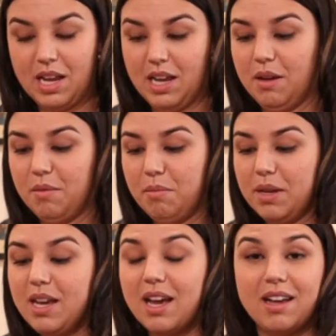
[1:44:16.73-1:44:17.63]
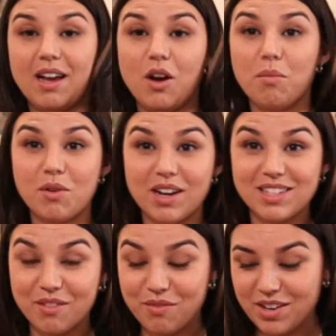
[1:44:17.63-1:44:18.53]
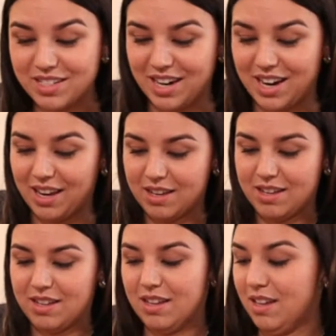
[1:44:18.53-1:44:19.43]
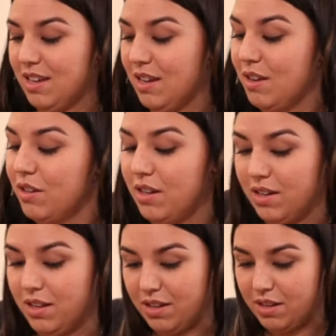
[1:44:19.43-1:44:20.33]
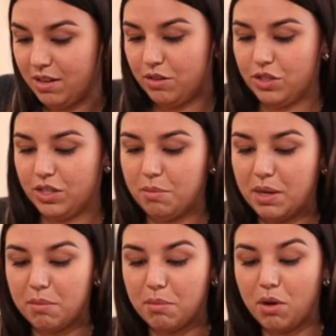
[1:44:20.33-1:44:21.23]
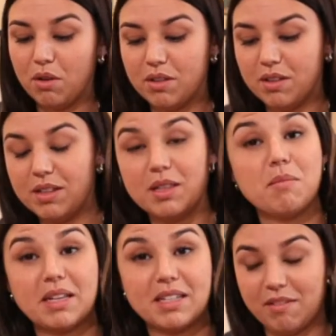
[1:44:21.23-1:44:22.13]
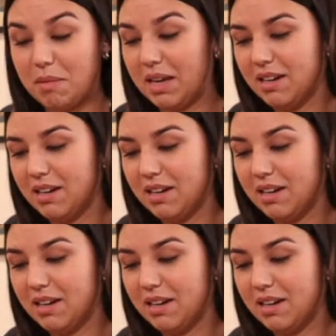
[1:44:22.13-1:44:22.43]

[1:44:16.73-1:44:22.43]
But yeah, I hope you guys had fun today. I'm just going to pick up all the mess I've made.